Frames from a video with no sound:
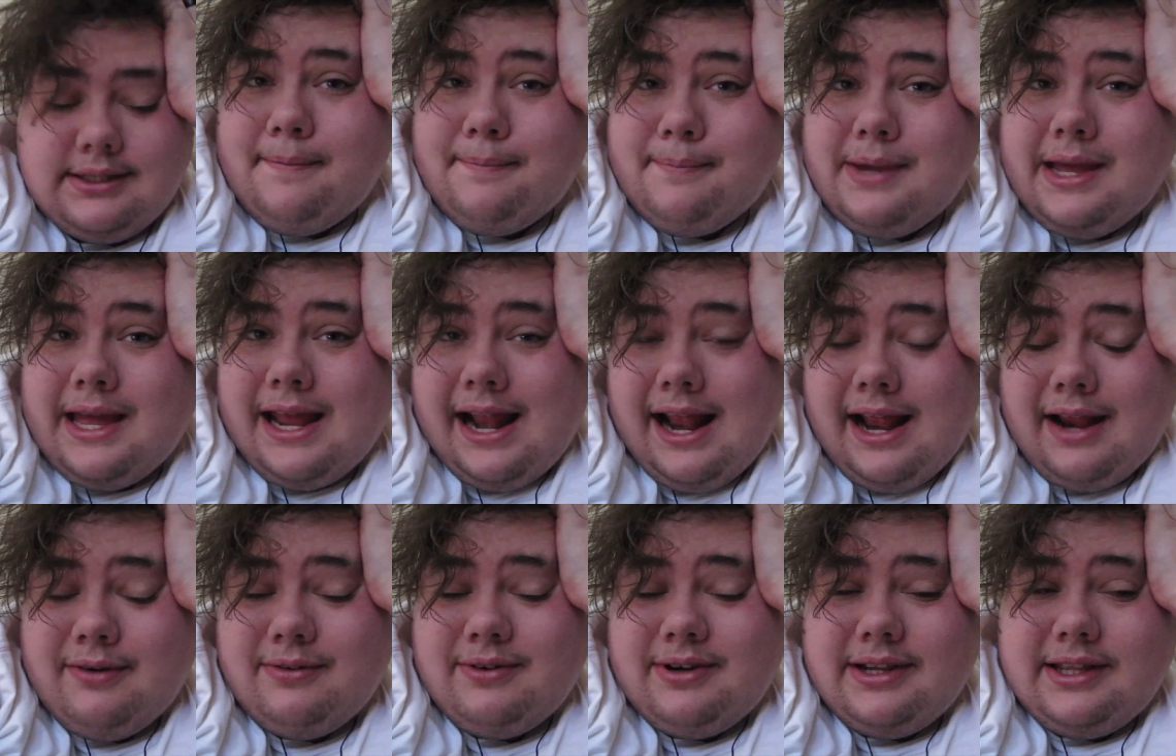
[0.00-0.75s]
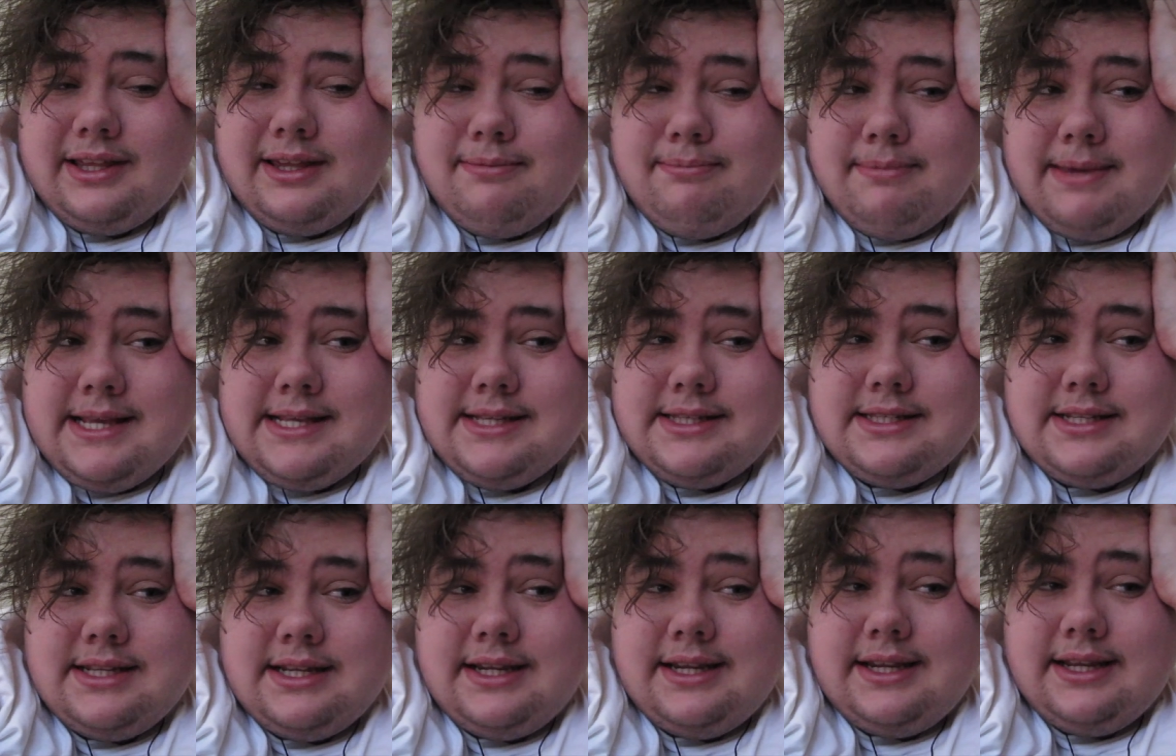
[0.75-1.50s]
but I really
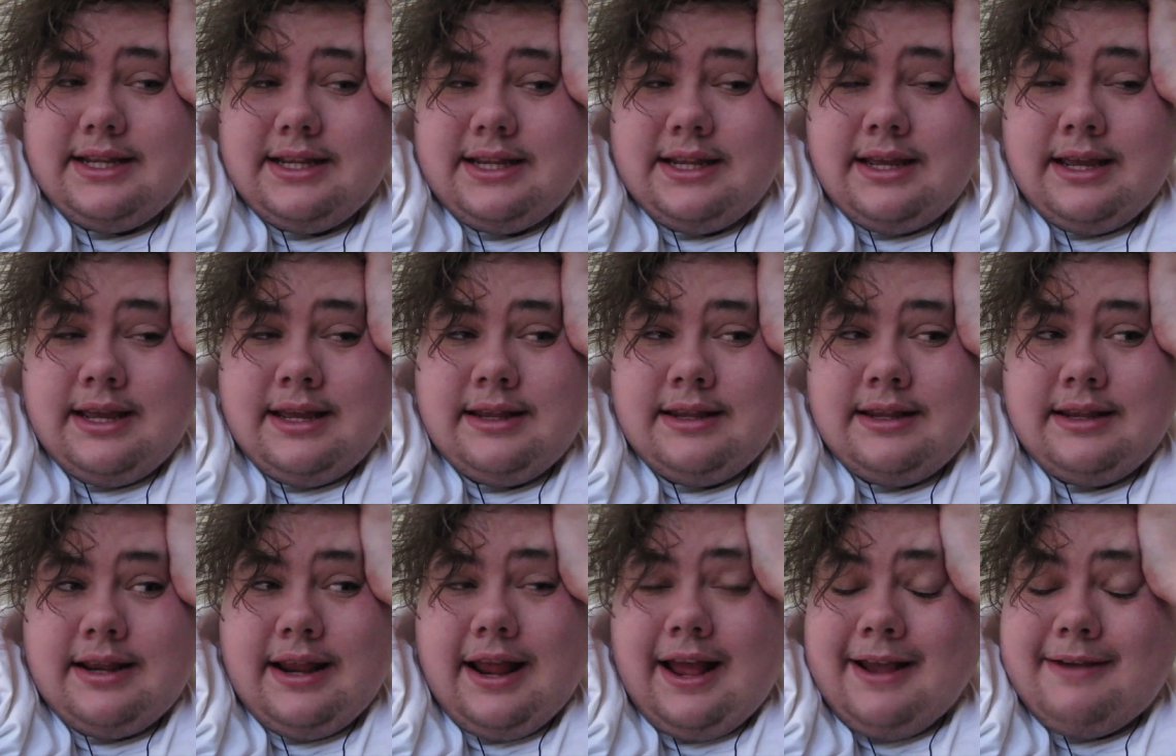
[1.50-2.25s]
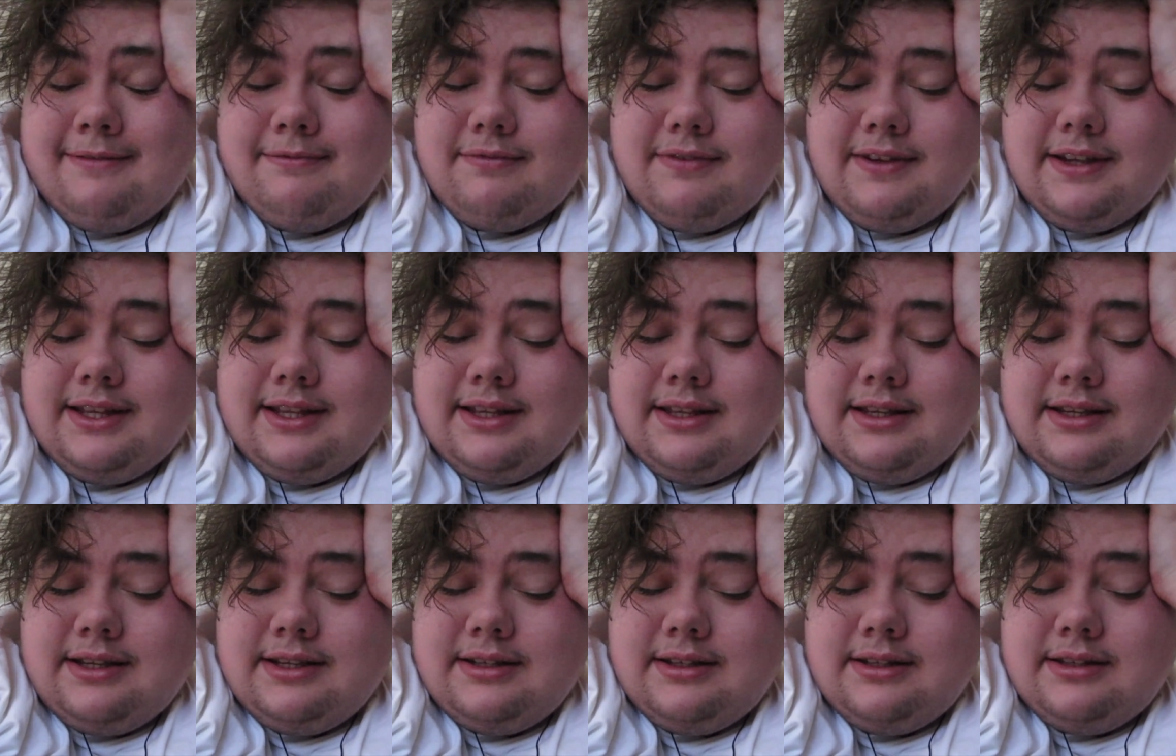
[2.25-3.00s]
miss it and I'm
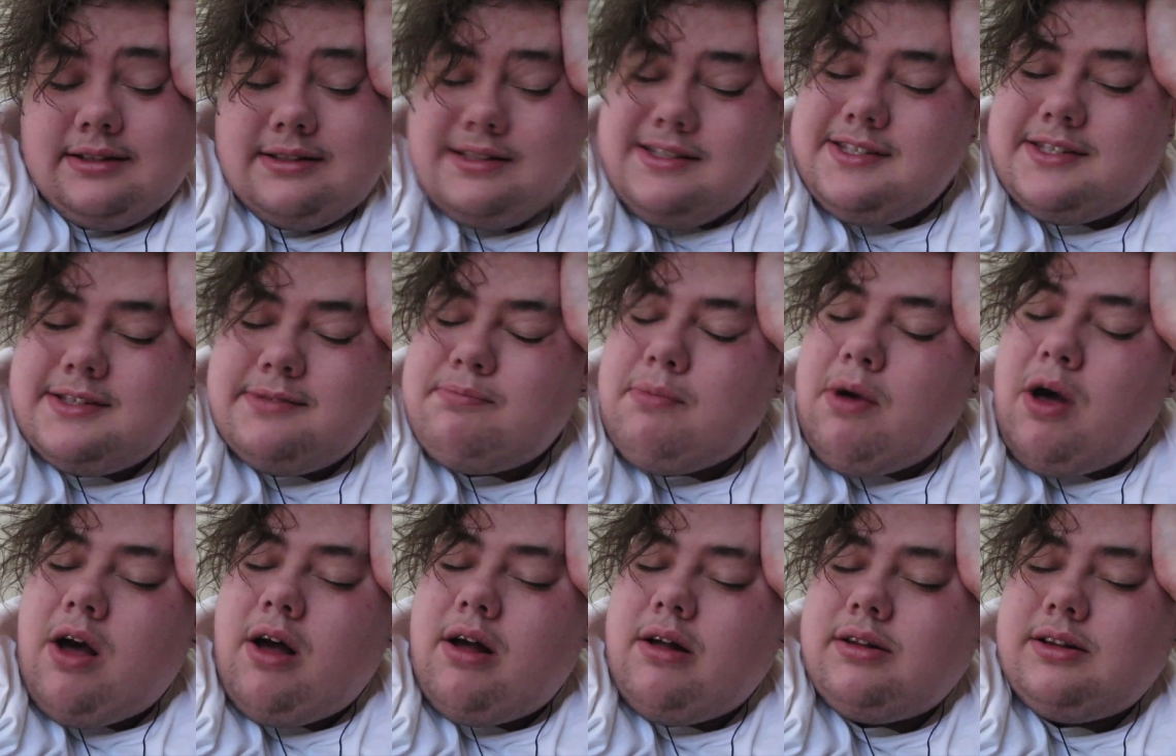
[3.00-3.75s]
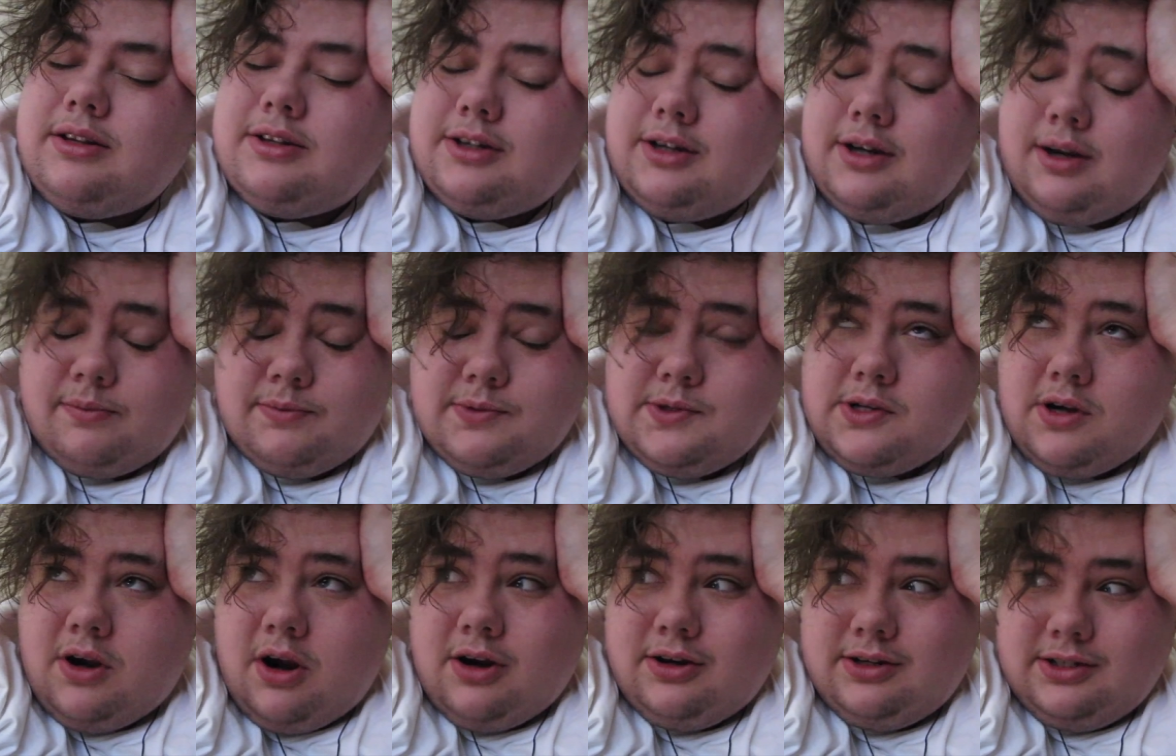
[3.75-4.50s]
feeling small, or I'm
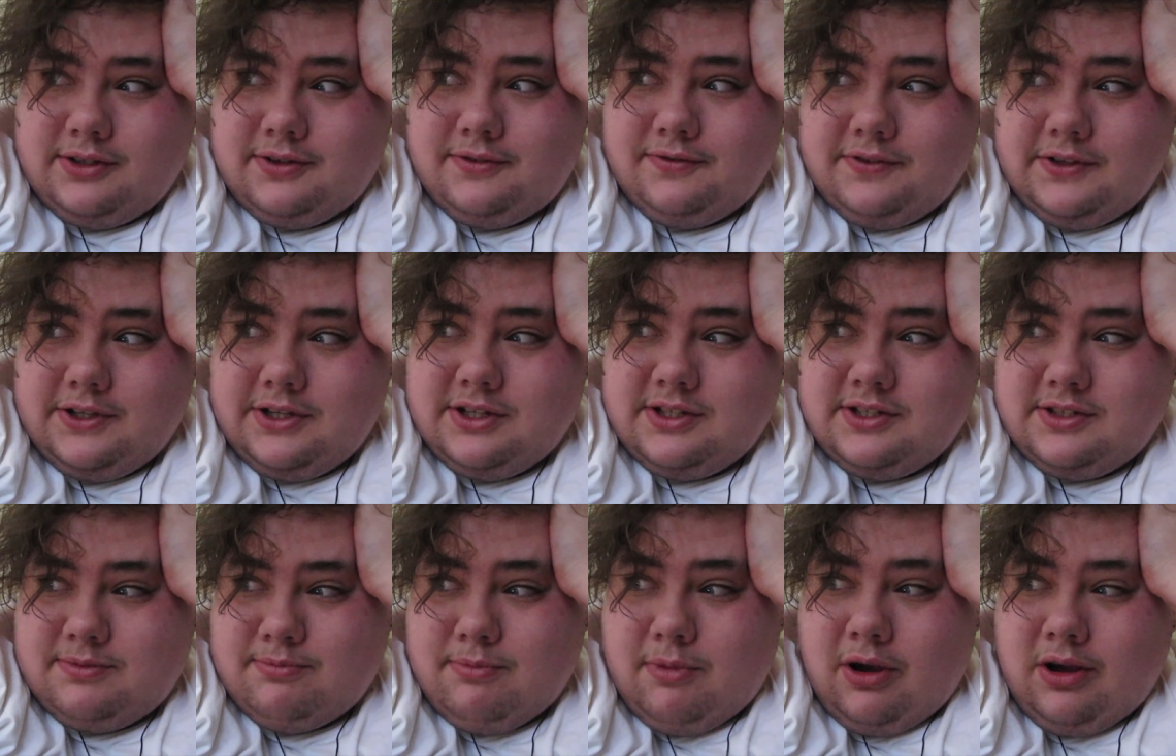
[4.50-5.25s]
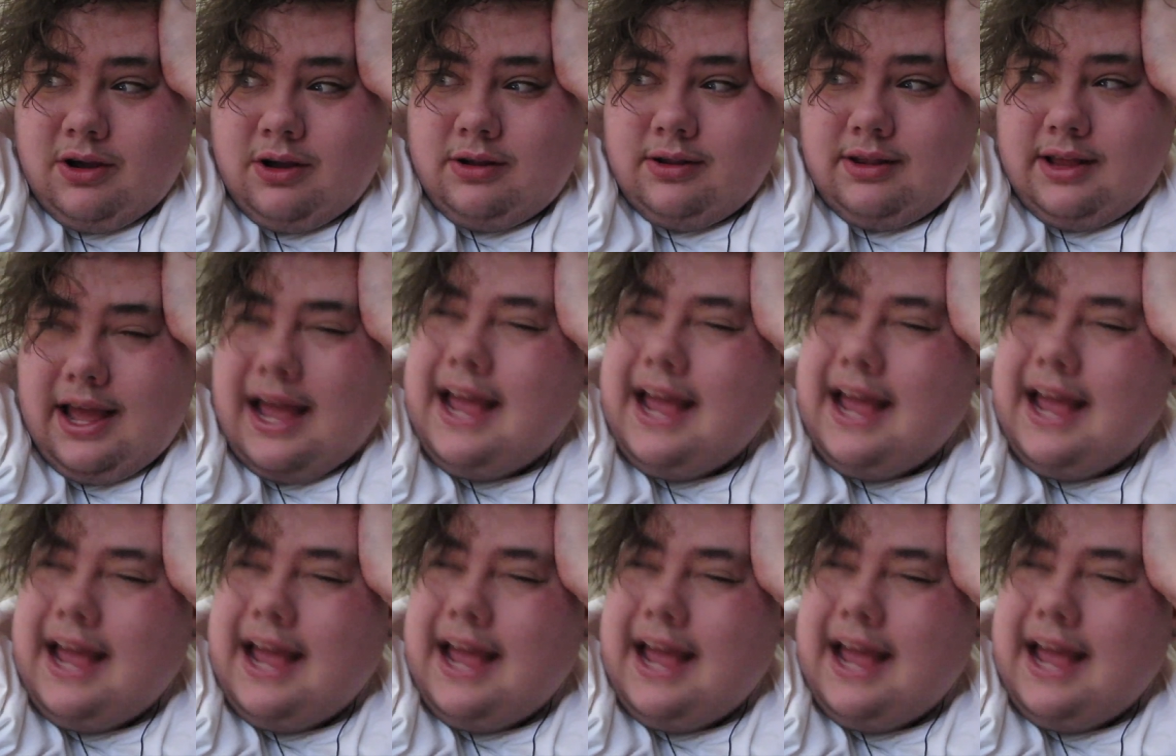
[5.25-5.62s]
starting to feel small.